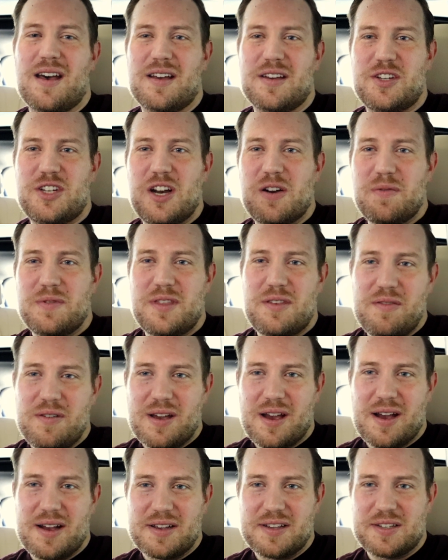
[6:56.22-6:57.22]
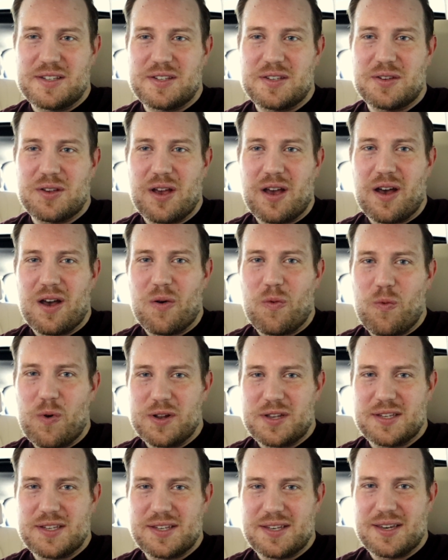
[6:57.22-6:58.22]
share with you guys
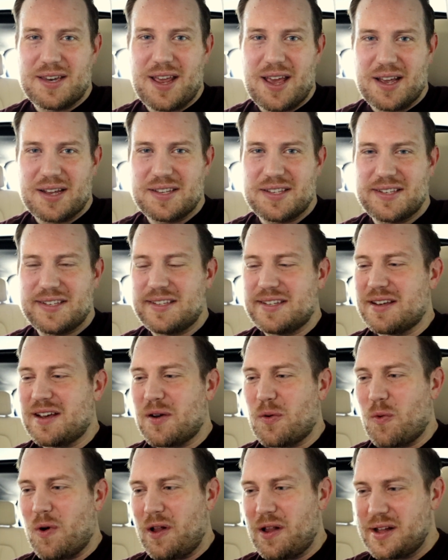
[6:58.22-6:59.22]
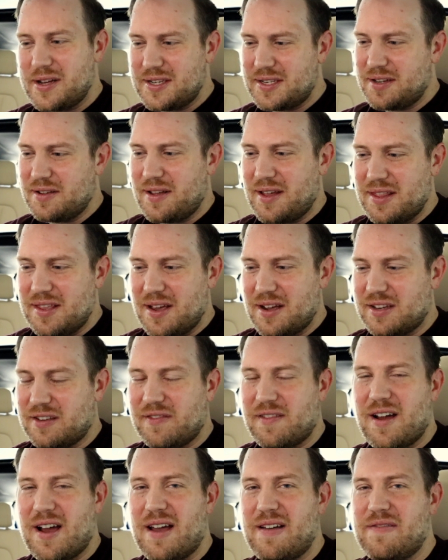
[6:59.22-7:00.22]
what's next while I still have the
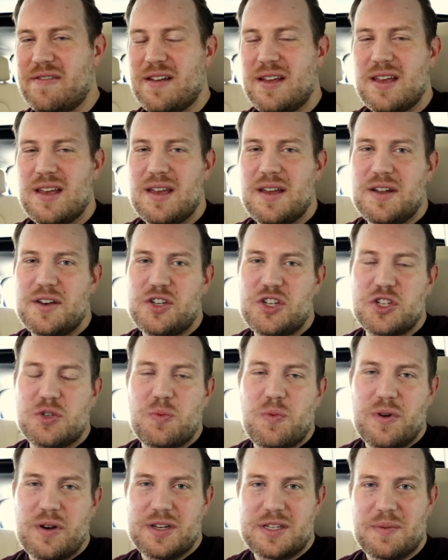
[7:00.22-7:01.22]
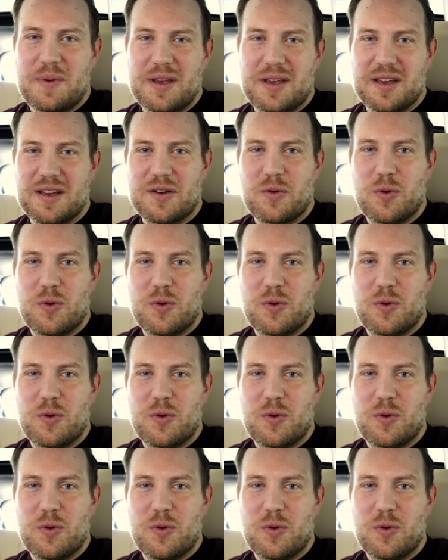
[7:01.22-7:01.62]
X5. Just wanted to make a